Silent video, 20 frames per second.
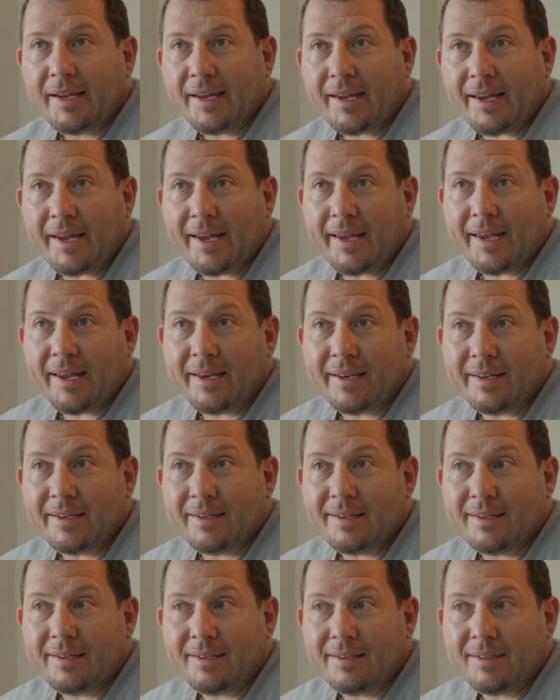
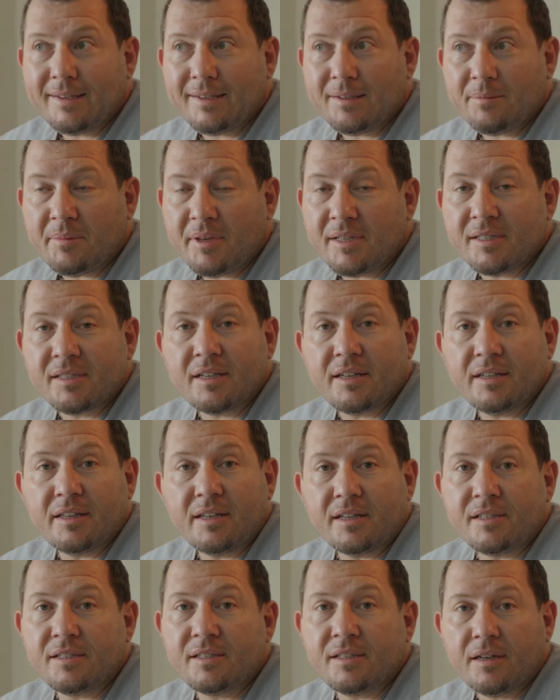and basically
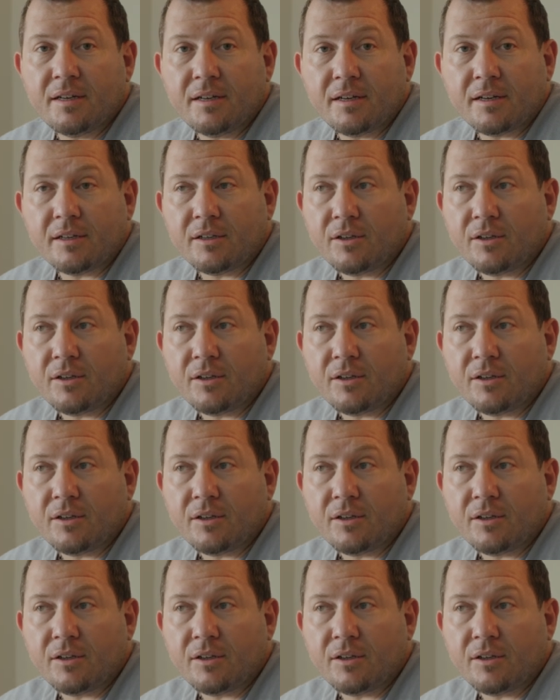they're stuck.